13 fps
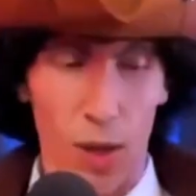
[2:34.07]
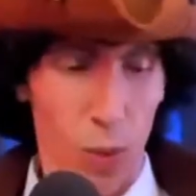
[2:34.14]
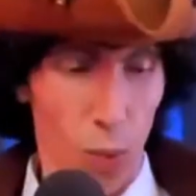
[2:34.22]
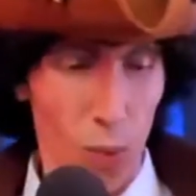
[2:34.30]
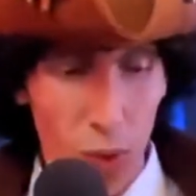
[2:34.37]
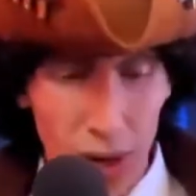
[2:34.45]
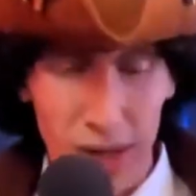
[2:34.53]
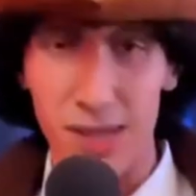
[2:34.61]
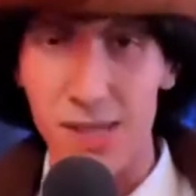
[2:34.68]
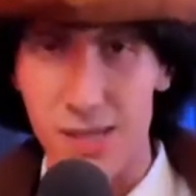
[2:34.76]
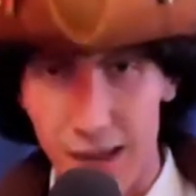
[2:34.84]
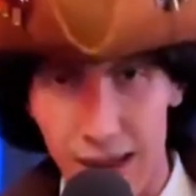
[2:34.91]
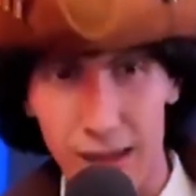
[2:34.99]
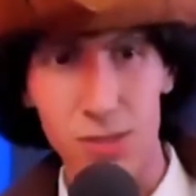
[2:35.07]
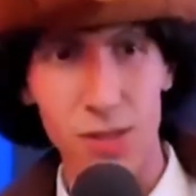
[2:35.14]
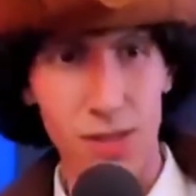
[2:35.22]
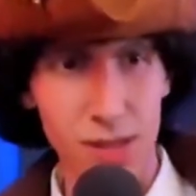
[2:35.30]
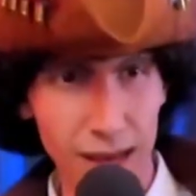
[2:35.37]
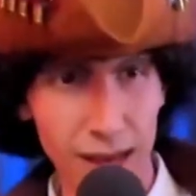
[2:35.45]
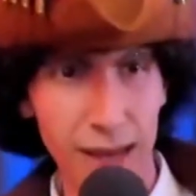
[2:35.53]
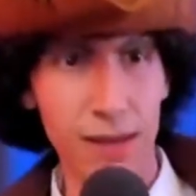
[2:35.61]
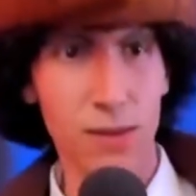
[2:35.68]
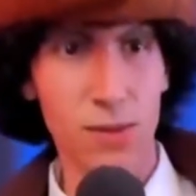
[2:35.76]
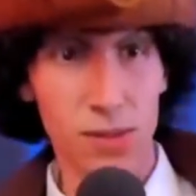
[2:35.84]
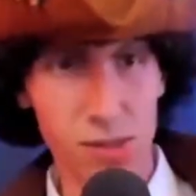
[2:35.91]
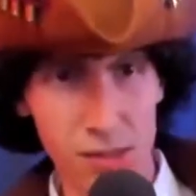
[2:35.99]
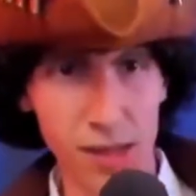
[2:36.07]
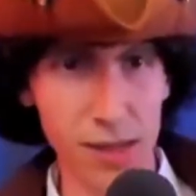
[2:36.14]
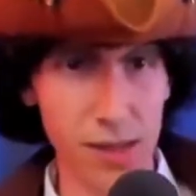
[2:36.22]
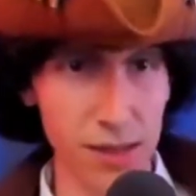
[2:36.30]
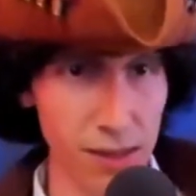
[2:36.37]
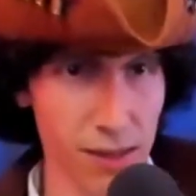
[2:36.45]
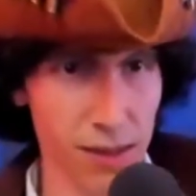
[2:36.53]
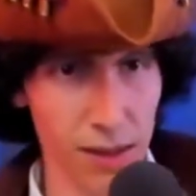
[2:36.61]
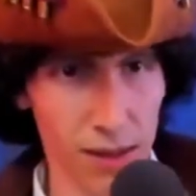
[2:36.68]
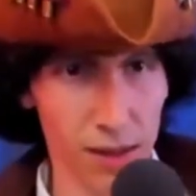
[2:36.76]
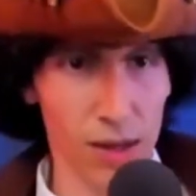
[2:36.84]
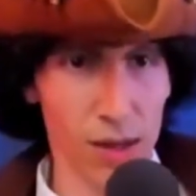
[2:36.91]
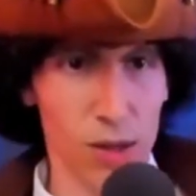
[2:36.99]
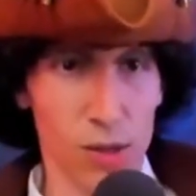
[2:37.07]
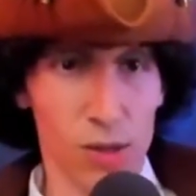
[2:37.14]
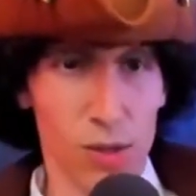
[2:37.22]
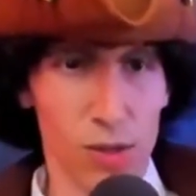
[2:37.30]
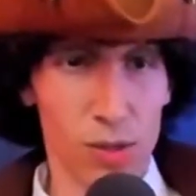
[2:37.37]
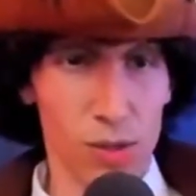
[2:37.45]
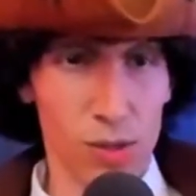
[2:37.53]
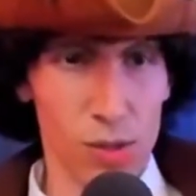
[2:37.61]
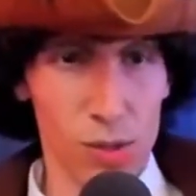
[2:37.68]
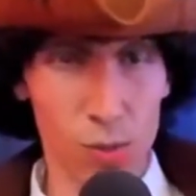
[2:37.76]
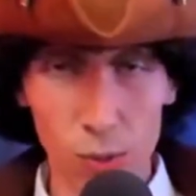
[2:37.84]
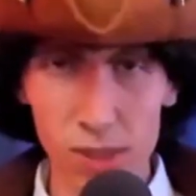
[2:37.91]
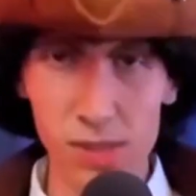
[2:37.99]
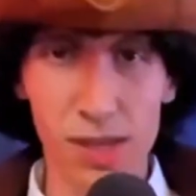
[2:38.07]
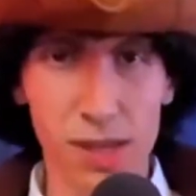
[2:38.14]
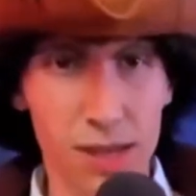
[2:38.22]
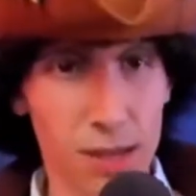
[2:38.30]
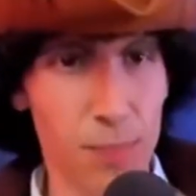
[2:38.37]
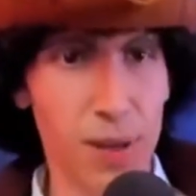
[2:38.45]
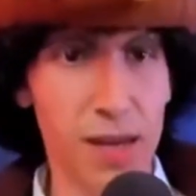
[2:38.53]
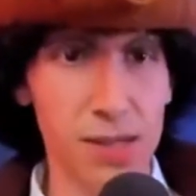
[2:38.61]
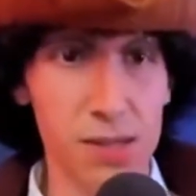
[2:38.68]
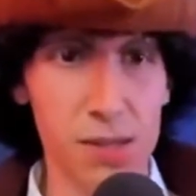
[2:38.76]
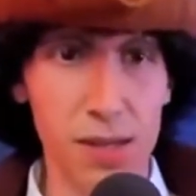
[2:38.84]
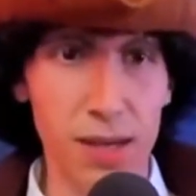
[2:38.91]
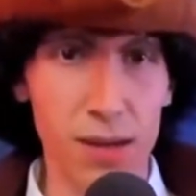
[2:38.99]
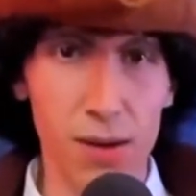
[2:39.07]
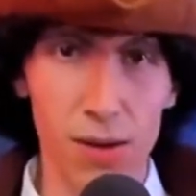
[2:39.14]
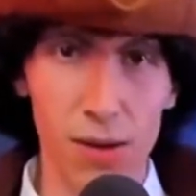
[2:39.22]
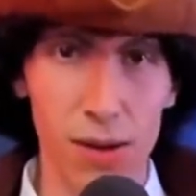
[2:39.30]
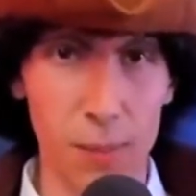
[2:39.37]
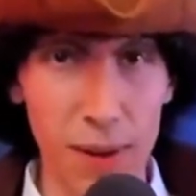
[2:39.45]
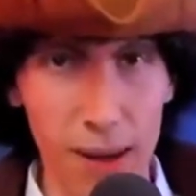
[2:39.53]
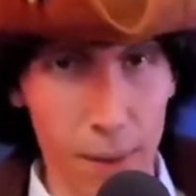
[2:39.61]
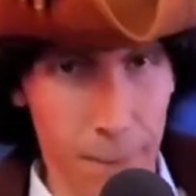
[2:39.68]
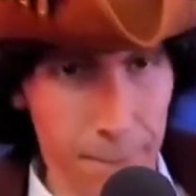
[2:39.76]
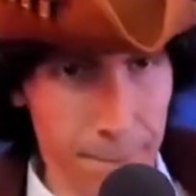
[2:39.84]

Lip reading: what is actually at stake here. So what is the independence thing all about?